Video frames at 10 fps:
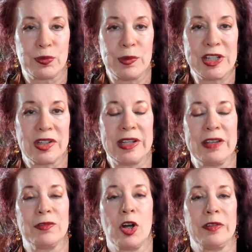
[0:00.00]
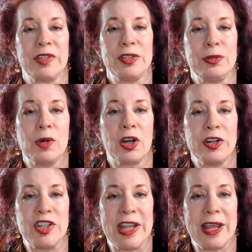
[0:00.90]
recently evolved into
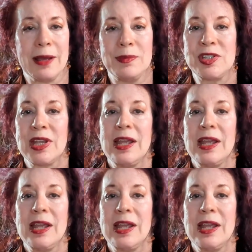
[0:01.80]
RGMs,